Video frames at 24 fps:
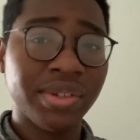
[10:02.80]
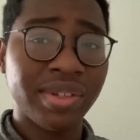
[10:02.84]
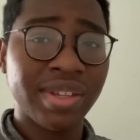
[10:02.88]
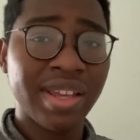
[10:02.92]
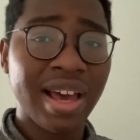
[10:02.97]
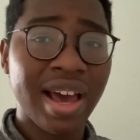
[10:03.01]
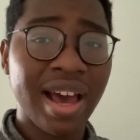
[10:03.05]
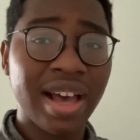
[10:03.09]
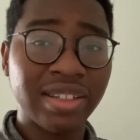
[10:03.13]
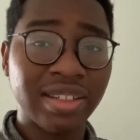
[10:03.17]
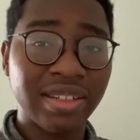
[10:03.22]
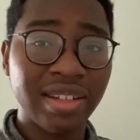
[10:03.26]
that
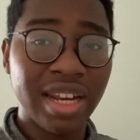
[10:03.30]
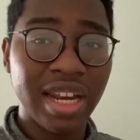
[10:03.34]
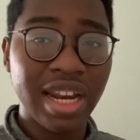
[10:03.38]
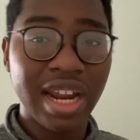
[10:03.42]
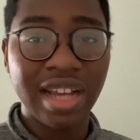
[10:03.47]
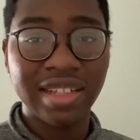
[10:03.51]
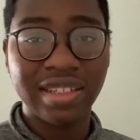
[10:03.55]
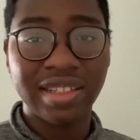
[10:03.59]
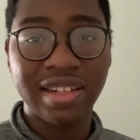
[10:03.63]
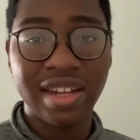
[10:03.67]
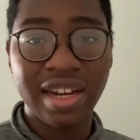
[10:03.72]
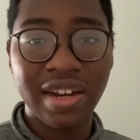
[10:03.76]
as
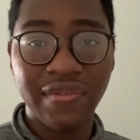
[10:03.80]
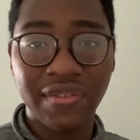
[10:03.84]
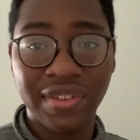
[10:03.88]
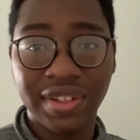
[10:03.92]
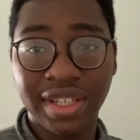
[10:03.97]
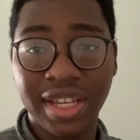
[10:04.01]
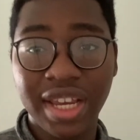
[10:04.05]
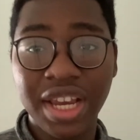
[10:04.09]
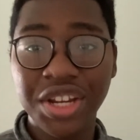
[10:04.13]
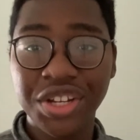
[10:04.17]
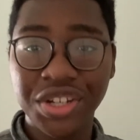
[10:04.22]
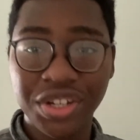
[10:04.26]
an
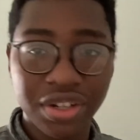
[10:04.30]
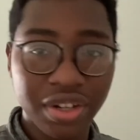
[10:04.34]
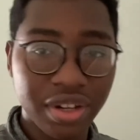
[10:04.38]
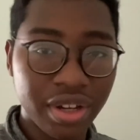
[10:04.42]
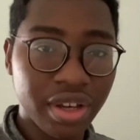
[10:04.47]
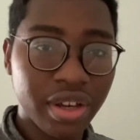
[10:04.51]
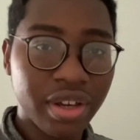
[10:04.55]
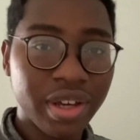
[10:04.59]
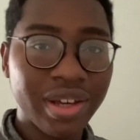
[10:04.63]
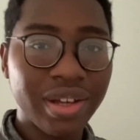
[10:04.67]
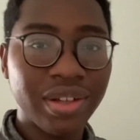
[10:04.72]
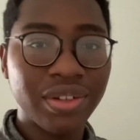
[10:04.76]
invitation
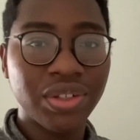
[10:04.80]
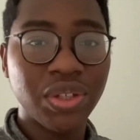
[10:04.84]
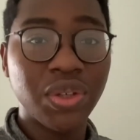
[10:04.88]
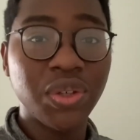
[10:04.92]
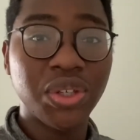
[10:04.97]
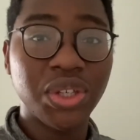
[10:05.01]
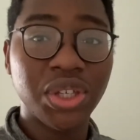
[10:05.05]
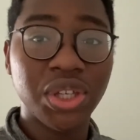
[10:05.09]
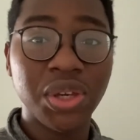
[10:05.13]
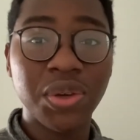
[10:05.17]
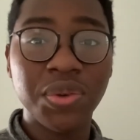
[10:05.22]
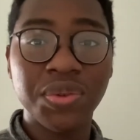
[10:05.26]
to
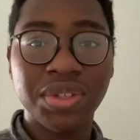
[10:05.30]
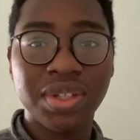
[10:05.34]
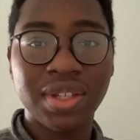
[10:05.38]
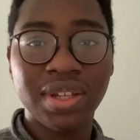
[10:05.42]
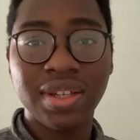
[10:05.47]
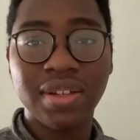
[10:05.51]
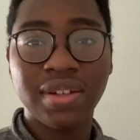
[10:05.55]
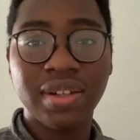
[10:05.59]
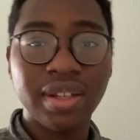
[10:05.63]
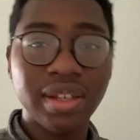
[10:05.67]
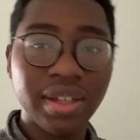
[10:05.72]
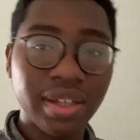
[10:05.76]

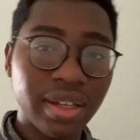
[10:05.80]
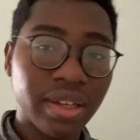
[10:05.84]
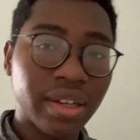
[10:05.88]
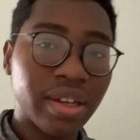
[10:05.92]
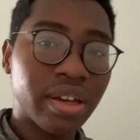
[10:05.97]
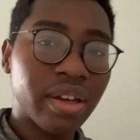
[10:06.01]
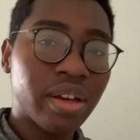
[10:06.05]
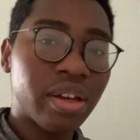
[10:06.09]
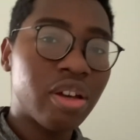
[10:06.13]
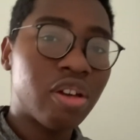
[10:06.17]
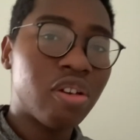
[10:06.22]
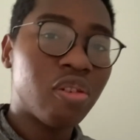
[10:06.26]
QCD.
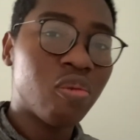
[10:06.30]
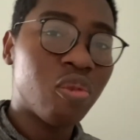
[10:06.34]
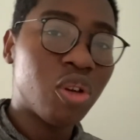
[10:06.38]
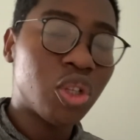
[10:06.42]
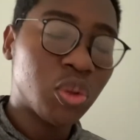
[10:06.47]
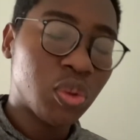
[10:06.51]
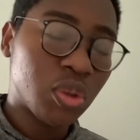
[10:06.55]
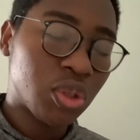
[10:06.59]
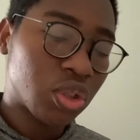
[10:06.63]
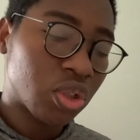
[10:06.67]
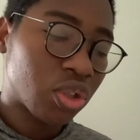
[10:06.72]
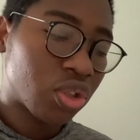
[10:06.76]
Once
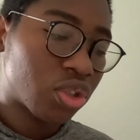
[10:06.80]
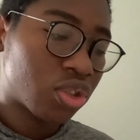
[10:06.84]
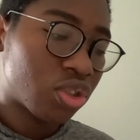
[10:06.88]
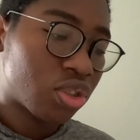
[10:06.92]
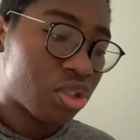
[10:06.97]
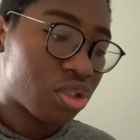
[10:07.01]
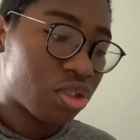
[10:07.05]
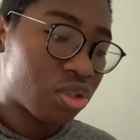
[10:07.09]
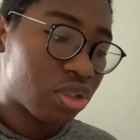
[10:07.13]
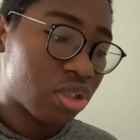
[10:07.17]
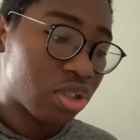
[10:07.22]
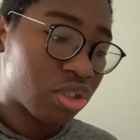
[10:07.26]
we start
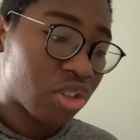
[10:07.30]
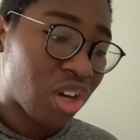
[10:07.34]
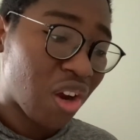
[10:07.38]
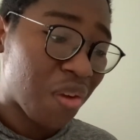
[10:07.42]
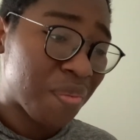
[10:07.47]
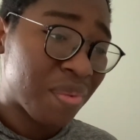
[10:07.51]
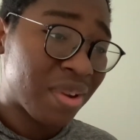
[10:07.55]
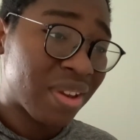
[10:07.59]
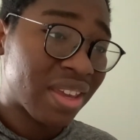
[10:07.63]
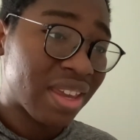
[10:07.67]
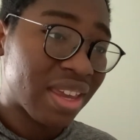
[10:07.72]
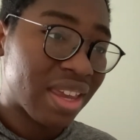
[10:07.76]

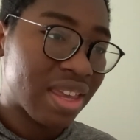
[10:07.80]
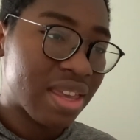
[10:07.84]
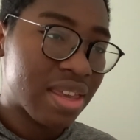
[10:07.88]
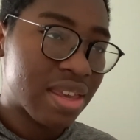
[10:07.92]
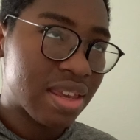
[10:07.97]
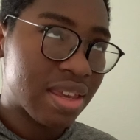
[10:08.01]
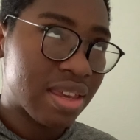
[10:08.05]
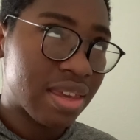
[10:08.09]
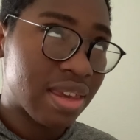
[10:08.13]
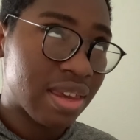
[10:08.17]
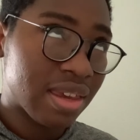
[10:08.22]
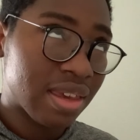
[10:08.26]
describing
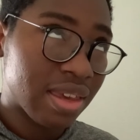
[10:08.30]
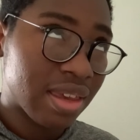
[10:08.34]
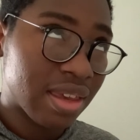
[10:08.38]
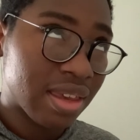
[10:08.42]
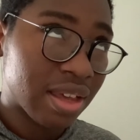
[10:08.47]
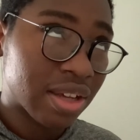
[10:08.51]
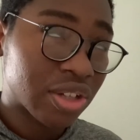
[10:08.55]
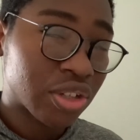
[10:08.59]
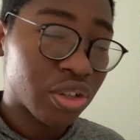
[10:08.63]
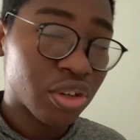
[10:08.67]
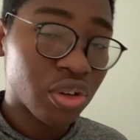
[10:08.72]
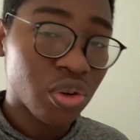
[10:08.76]

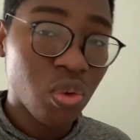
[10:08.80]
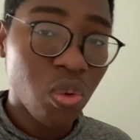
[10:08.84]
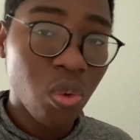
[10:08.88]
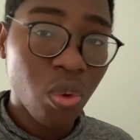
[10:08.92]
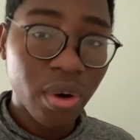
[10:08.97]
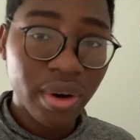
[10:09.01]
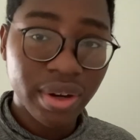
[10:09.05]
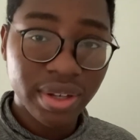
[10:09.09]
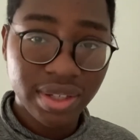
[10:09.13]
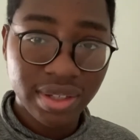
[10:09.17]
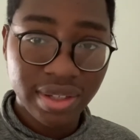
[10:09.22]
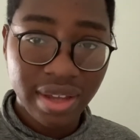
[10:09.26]
electron
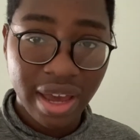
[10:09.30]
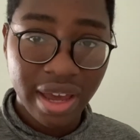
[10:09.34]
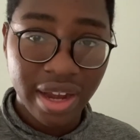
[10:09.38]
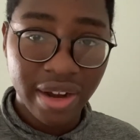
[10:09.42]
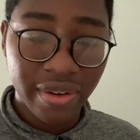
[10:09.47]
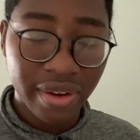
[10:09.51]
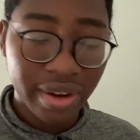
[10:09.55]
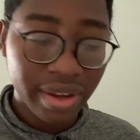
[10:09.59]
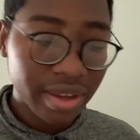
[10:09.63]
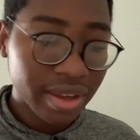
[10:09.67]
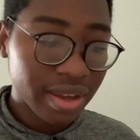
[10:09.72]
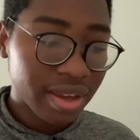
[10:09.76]
quark
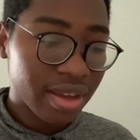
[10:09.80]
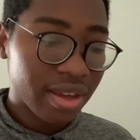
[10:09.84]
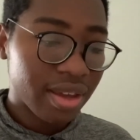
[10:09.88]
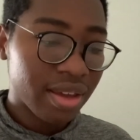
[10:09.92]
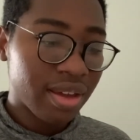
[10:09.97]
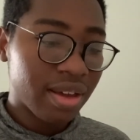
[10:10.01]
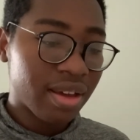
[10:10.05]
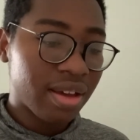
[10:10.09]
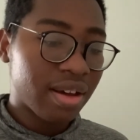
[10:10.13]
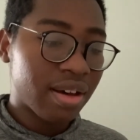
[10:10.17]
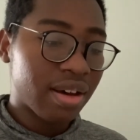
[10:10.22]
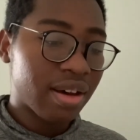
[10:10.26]
scattering,
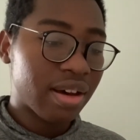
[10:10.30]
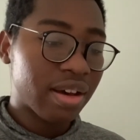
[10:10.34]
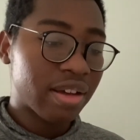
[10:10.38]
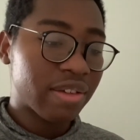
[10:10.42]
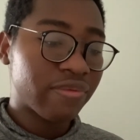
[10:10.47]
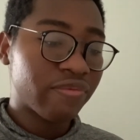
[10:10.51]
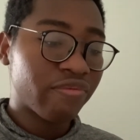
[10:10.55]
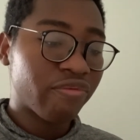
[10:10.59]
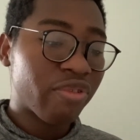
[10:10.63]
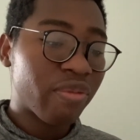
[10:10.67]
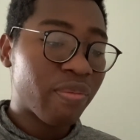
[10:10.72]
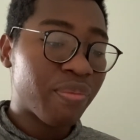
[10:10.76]

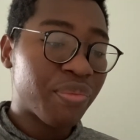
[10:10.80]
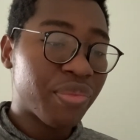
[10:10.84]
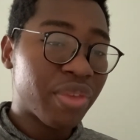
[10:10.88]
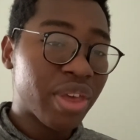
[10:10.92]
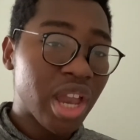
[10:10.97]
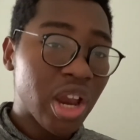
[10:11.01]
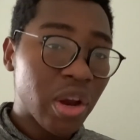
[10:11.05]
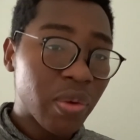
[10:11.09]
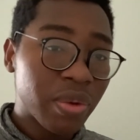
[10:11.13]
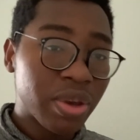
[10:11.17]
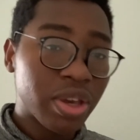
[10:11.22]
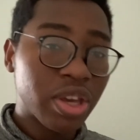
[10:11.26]
from
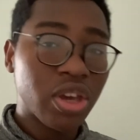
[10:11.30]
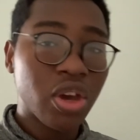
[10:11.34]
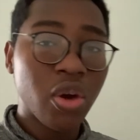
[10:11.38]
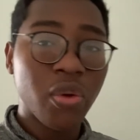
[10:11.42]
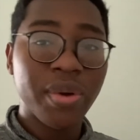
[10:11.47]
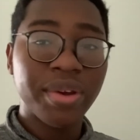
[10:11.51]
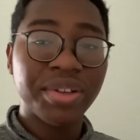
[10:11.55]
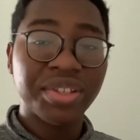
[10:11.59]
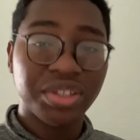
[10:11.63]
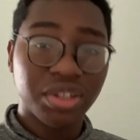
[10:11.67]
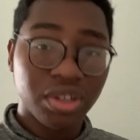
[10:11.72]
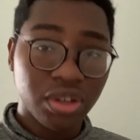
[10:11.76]
there we go
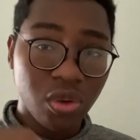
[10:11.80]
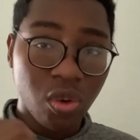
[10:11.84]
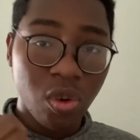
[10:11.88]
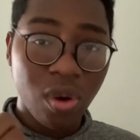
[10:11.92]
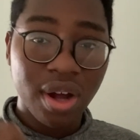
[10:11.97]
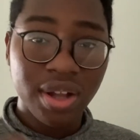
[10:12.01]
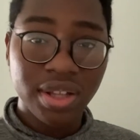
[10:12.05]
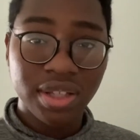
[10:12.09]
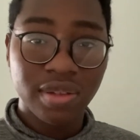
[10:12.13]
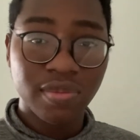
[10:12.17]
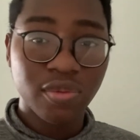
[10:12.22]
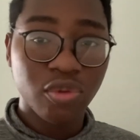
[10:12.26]
into
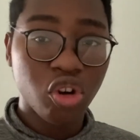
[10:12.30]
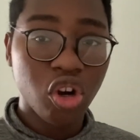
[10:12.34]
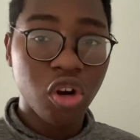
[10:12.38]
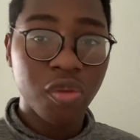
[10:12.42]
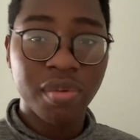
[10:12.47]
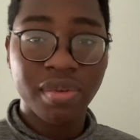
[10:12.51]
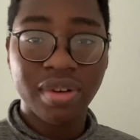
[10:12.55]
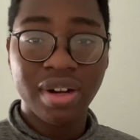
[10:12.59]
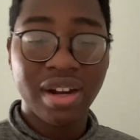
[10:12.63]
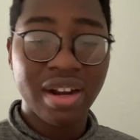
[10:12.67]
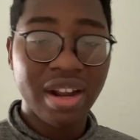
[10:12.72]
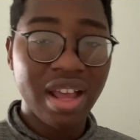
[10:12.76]
quantum
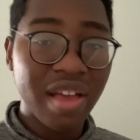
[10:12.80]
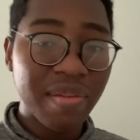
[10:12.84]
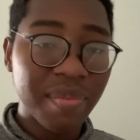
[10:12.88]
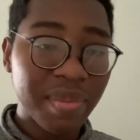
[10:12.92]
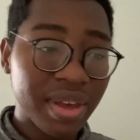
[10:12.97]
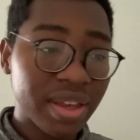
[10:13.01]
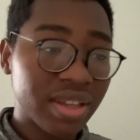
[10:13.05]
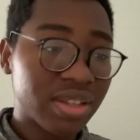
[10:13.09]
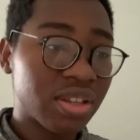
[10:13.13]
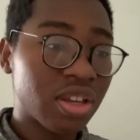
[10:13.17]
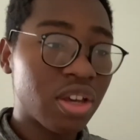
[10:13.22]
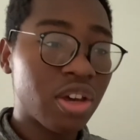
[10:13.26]

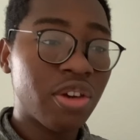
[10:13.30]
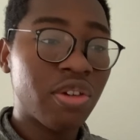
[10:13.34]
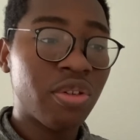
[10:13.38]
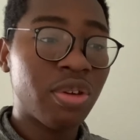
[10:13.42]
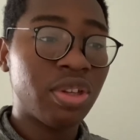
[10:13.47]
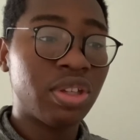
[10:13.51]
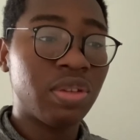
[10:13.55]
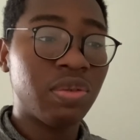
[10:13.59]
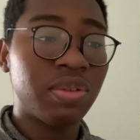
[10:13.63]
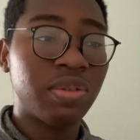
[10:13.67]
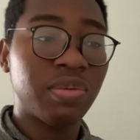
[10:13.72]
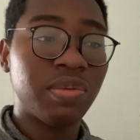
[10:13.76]
chromodynamics.
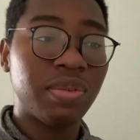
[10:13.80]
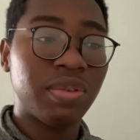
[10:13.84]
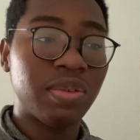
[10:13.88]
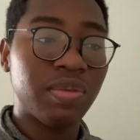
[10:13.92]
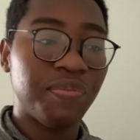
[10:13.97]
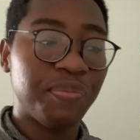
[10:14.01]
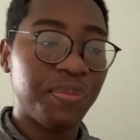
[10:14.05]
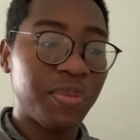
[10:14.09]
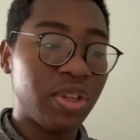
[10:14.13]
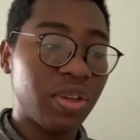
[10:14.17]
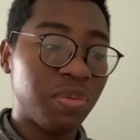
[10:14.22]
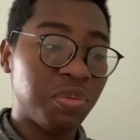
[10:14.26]

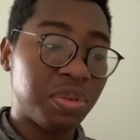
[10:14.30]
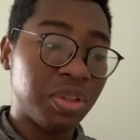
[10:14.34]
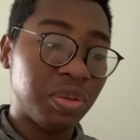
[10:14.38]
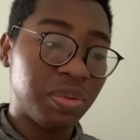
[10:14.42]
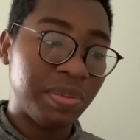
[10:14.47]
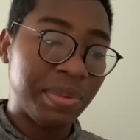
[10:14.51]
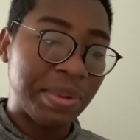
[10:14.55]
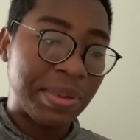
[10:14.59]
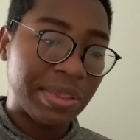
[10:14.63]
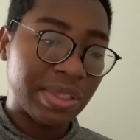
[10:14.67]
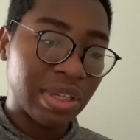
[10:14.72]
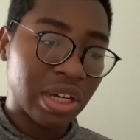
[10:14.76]

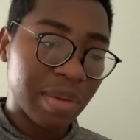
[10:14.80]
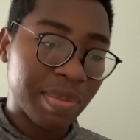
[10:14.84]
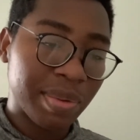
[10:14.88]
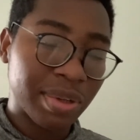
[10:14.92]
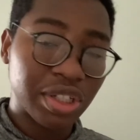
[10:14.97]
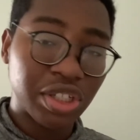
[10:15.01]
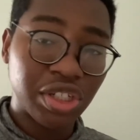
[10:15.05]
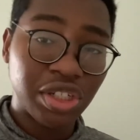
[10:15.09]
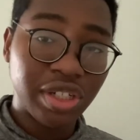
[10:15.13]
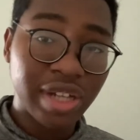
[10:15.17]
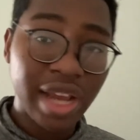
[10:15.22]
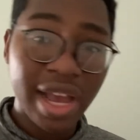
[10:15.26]
We talk
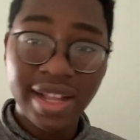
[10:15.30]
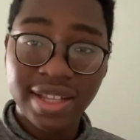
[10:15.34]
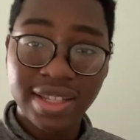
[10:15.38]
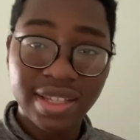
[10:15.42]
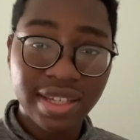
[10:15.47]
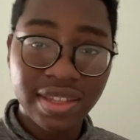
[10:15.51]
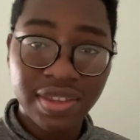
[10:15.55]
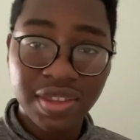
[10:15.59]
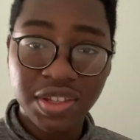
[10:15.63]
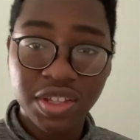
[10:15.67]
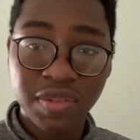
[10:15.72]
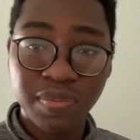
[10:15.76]
about jets in this